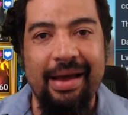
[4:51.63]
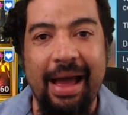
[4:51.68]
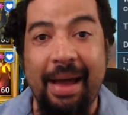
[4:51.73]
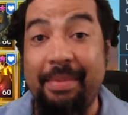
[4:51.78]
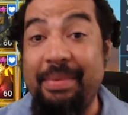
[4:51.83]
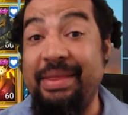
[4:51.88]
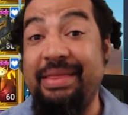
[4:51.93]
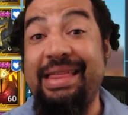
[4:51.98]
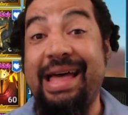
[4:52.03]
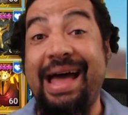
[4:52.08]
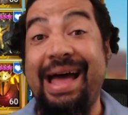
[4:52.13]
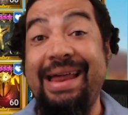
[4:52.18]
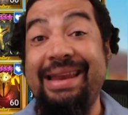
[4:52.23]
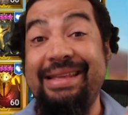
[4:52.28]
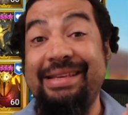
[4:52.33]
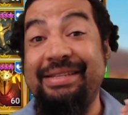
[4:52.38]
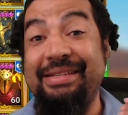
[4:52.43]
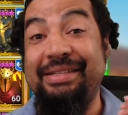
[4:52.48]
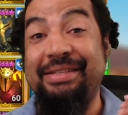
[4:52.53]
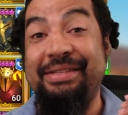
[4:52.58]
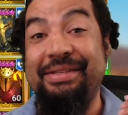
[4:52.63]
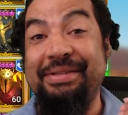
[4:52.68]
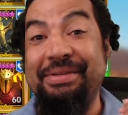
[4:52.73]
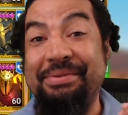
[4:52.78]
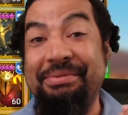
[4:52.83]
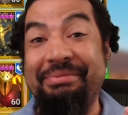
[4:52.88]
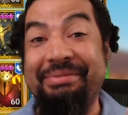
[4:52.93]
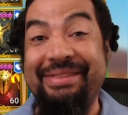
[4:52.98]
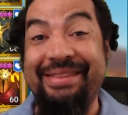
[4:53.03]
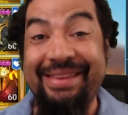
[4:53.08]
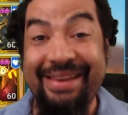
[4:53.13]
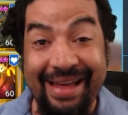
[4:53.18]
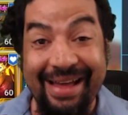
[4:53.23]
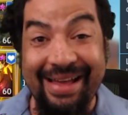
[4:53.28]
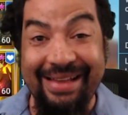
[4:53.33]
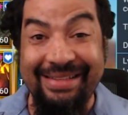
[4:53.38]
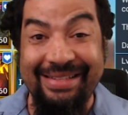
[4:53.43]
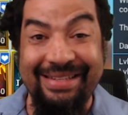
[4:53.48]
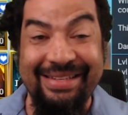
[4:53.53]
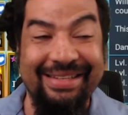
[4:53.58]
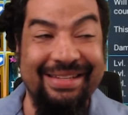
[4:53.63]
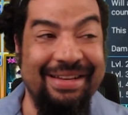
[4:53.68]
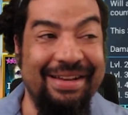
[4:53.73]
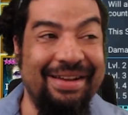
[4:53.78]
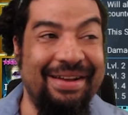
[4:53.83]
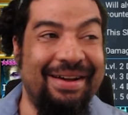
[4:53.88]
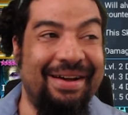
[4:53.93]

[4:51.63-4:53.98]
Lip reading: I mean, that is nuts.